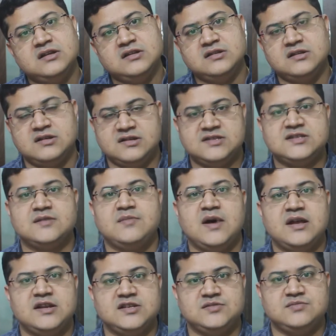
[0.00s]
the risk
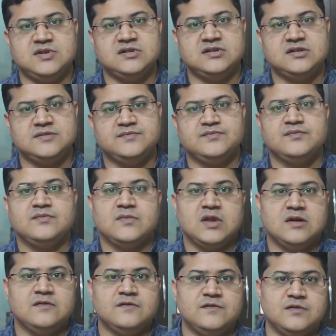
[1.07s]
management.
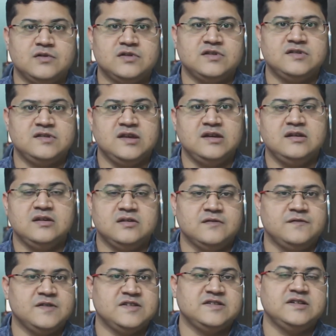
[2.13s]
Fourth thing, your
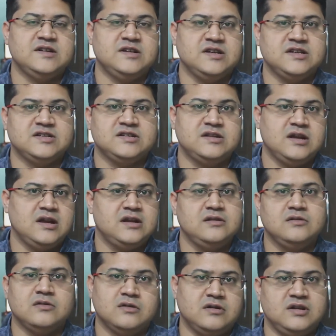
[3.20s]
facilitation
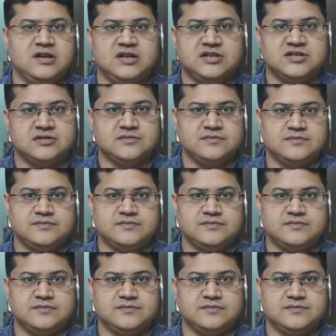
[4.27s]
and coordination.